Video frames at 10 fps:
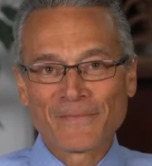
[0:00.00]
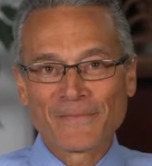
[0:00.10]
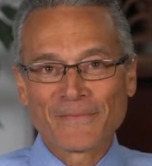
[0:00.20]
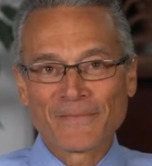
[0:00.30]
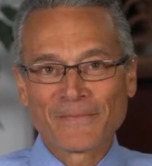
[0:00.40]

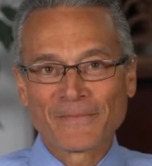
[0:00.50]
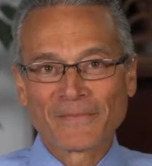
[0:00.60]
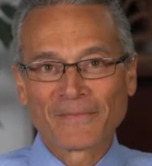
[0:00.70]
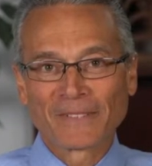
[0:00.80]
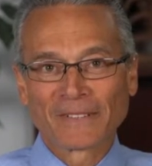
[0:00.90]

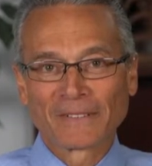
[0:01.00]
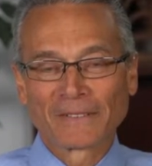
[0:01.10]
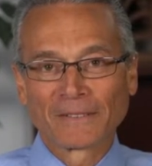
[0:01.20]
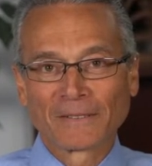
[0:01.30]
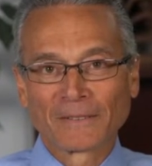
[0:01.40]

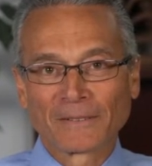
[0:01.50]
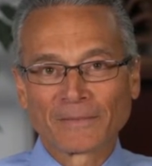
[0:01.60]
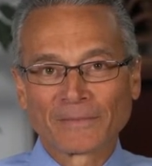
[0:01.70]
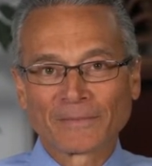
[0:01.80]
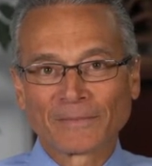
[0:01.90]

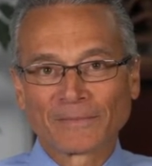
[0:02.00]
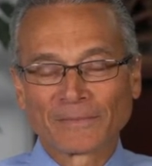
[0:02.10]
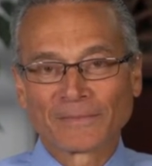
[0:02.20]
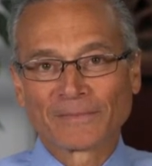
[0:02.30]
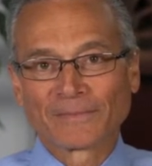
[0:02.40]

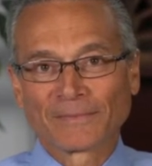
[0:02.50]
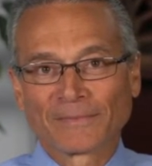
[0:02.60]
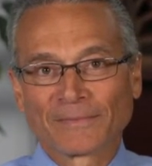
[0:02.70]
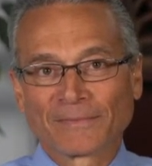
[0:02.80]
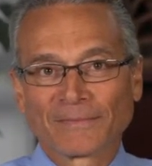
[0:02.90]

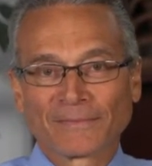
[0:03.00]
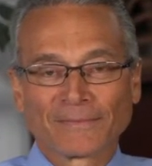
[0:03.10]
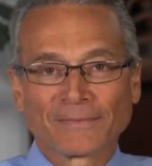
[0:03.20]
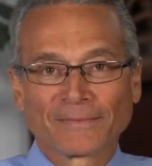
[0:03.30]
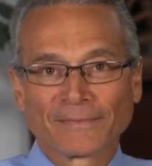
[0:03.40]

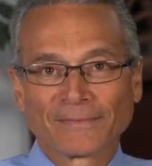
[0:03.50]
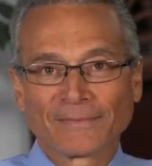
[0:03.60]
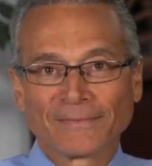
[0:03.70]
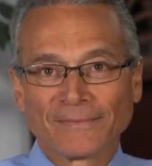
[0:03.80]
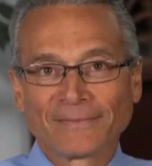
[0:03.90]

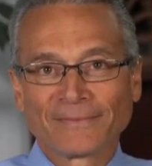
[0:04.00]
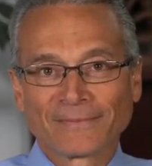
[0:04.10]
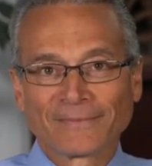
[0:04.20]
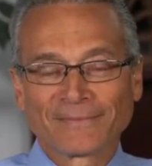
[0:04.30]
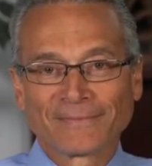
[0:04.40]

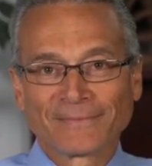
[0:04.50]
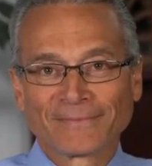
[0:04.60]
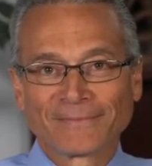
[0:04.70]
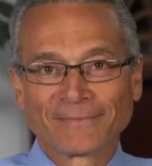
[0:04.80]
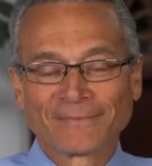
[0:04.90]

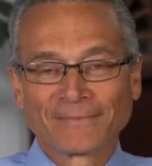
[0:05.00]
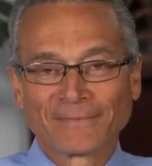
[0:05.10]
No words are spoken by the person on screen.